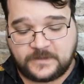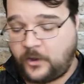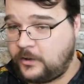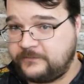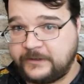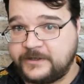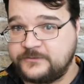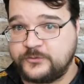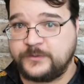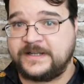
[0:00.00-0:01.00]
All very
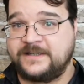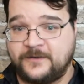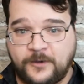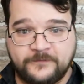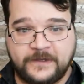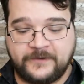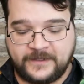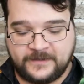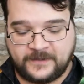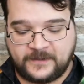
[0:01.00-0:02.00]
druidic, all
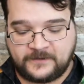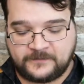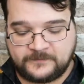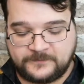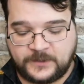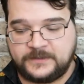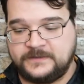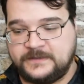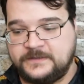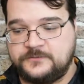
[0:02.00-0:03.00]
very
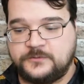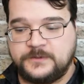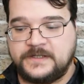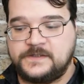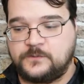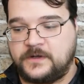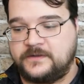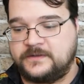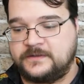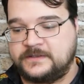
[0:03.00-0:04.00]
fun. The druid is one
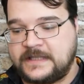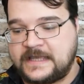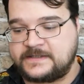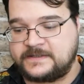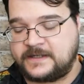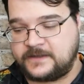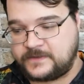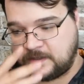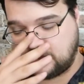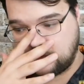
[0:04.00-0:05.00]
of the classes that I
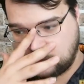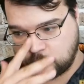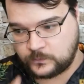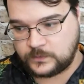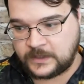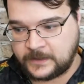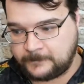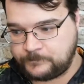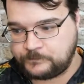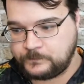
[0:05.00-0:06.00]
think
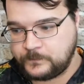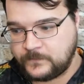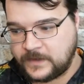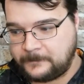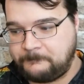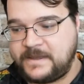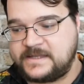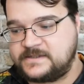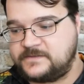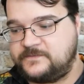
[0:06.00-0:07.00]

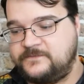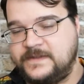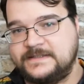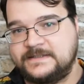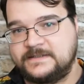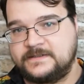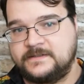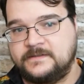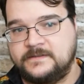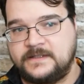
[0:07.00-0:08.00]
best
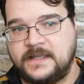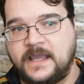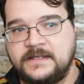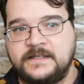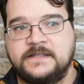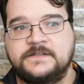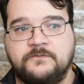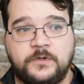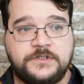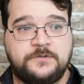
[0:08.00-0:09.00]
fits the ideas
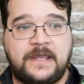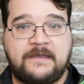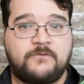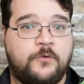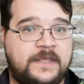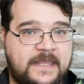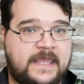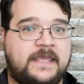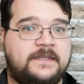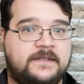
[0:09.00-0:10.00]
of what you have going
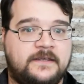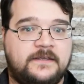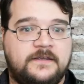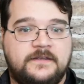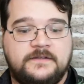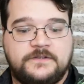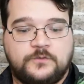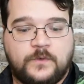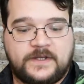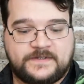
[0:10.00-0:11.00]
in
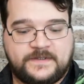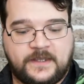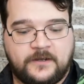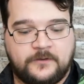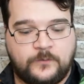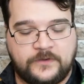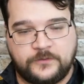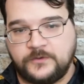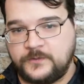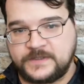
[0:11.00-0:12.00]
to what is there,
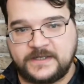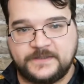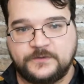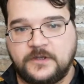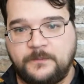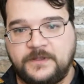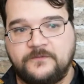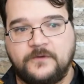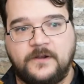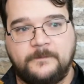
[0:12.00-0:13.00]
whether those ideas are coming
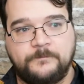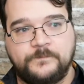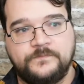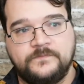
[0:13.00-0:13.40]
from